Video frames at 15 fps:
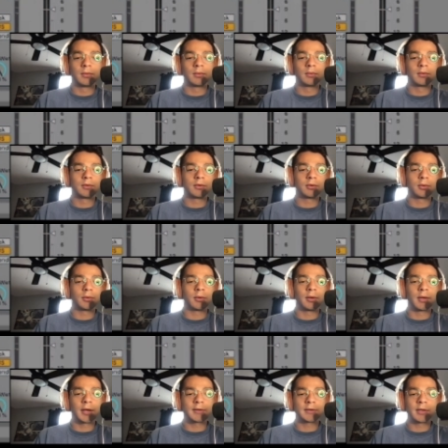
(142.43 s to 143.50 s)
So the
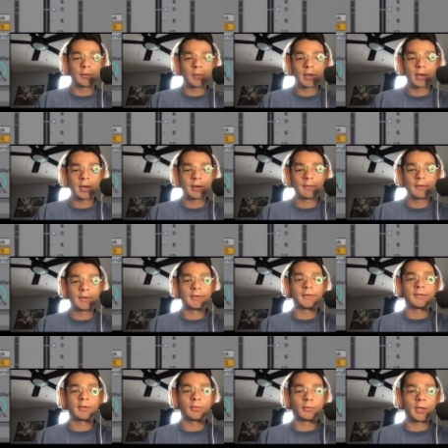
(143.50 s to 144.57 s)
next thing we have is
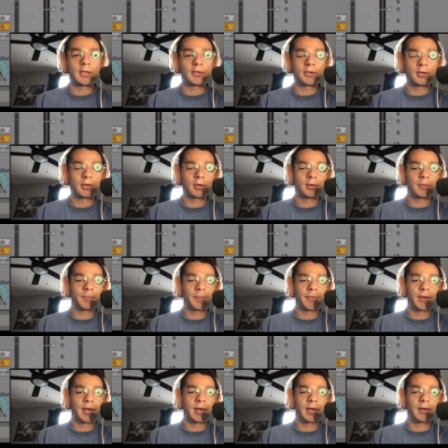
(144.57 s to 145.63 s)
the ratio,
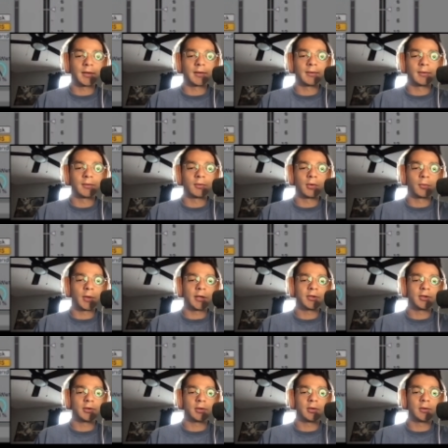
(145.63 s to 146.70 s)
and the
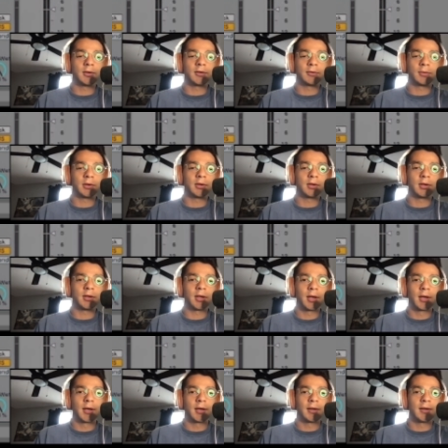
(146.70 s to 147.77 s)
ratio is really
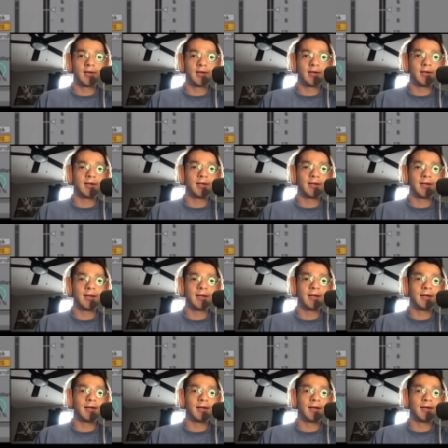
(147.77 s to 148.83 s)
the
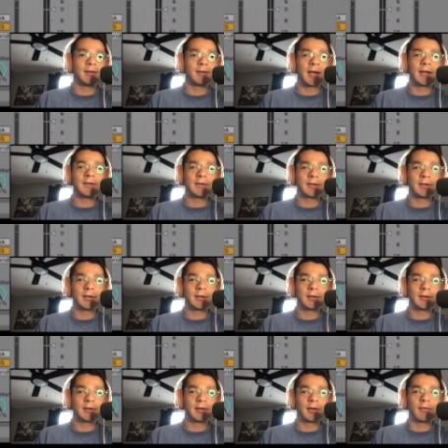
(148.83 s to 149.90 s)
intensity
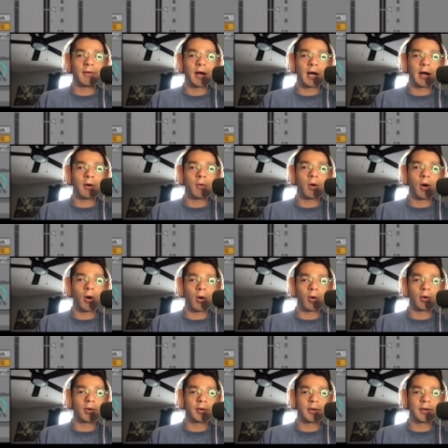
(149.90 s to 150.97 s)
of how
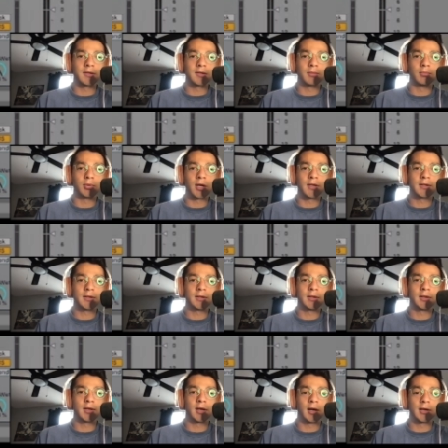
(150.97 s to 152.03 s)
hard it's
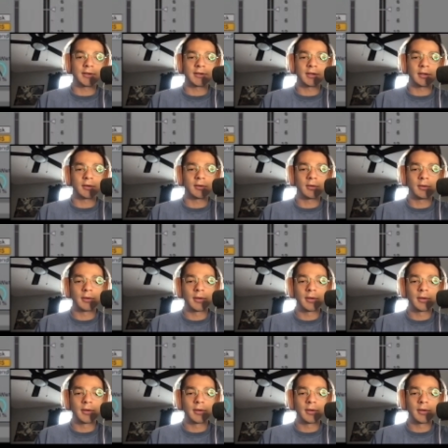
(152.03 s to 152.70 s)
compressing our signal.